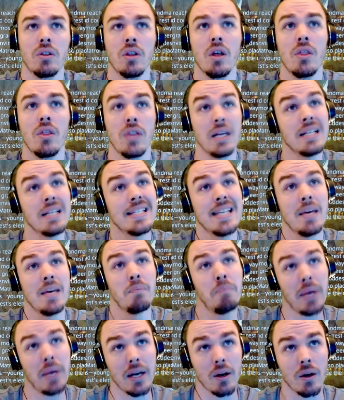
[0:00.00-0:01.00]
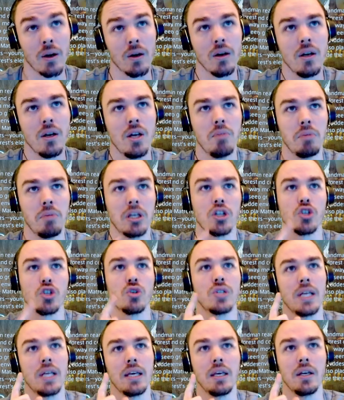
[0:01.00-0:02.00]
things get bigger because you're
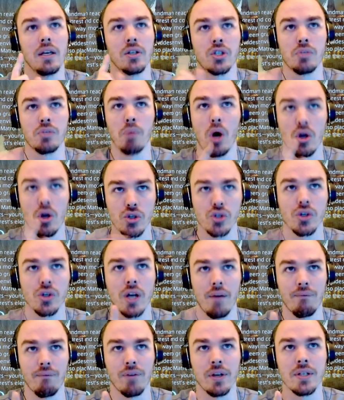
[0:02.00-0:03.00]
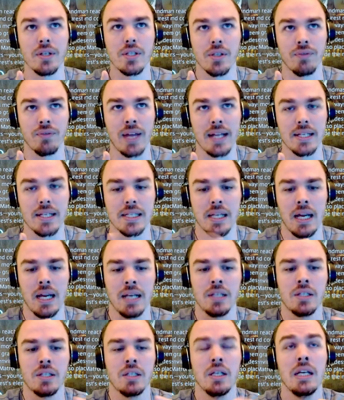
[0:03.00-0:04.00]
taking a small circumference of that
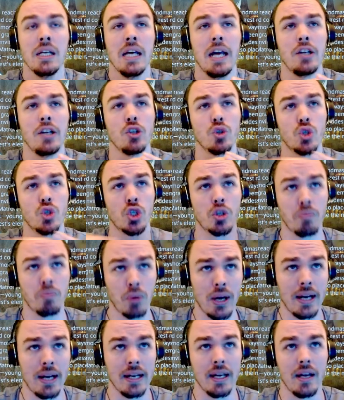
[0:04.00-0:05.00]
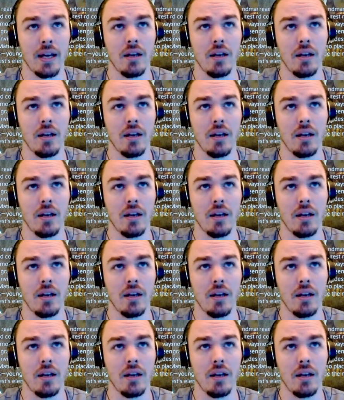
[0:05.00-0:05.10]
slice and you're spreading it.